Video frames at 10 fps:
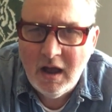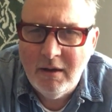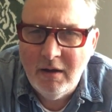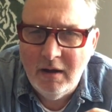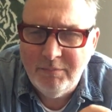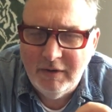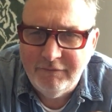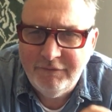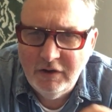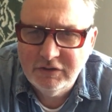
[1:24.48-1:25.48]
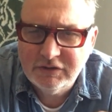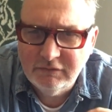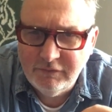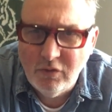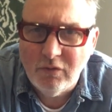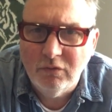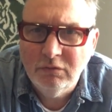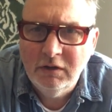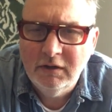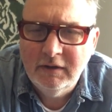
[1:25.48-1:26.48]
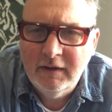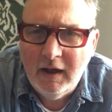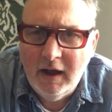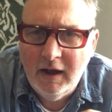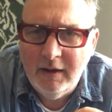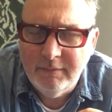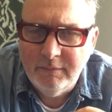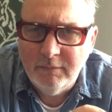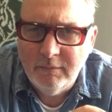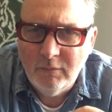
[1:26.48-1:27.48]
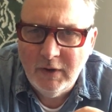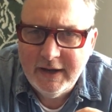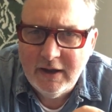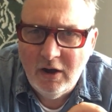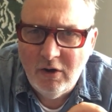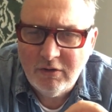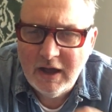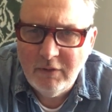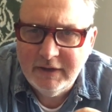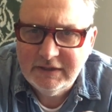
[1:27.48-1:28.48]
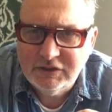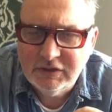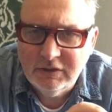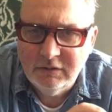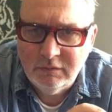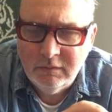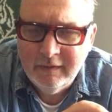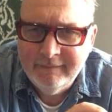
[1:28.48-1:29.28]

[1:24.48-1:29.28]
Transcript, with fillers: Uh, but first of all, um, we are going to